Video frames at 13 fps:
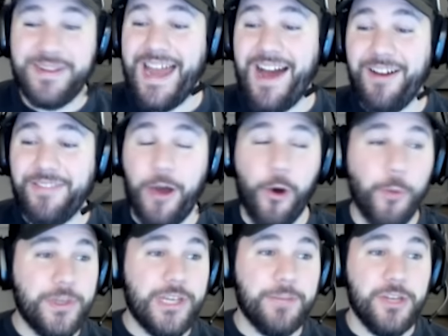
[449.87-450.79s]
But now that
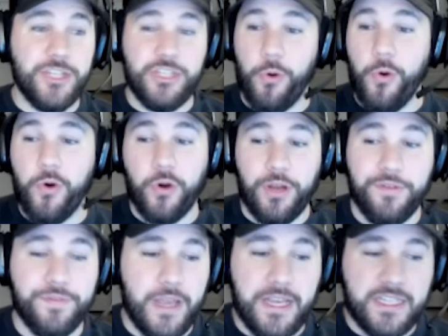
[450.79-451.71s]
opened up a door
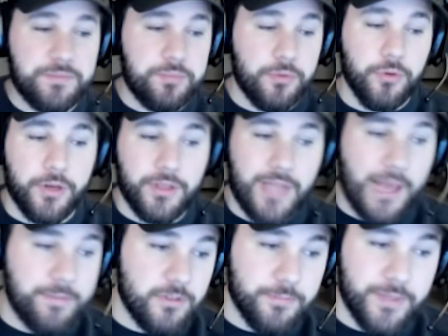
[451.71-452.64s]
of exploring lobster